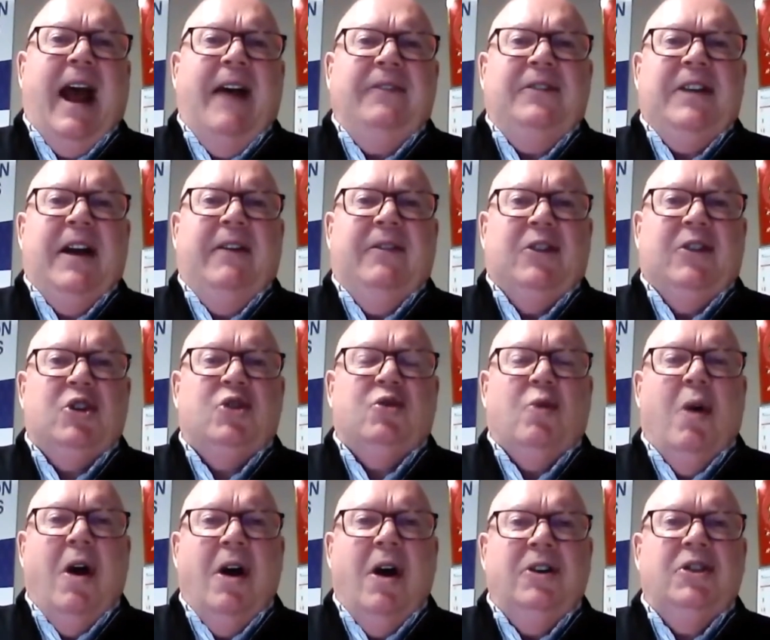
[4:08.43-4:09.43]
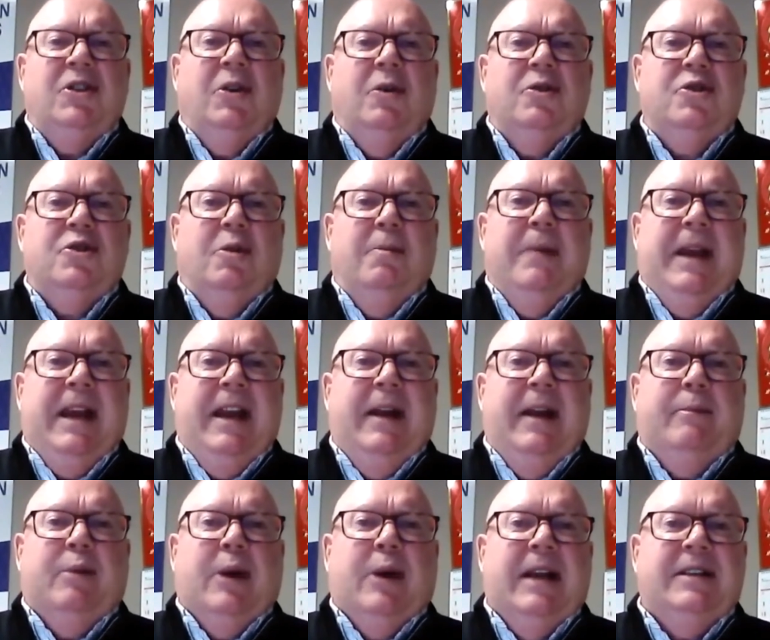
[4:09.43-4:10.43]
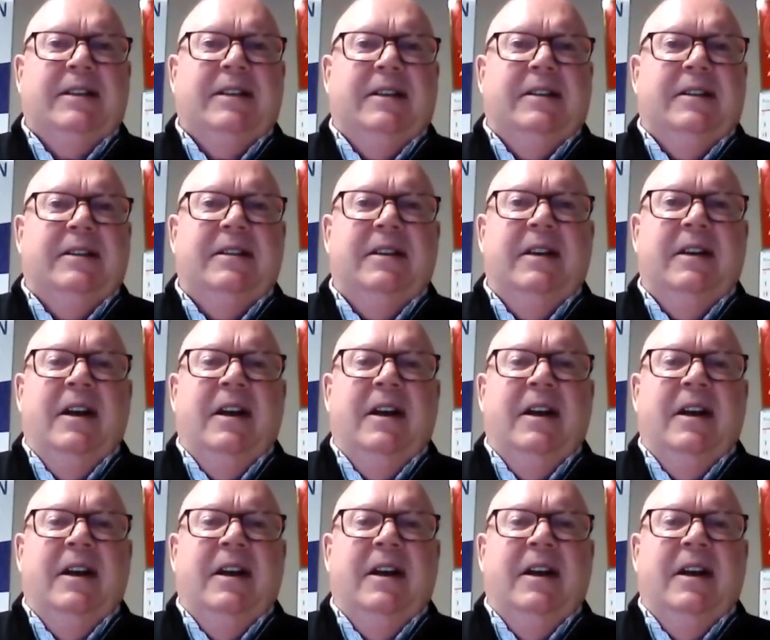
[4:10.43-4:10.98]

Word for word: to have a strong social media presence.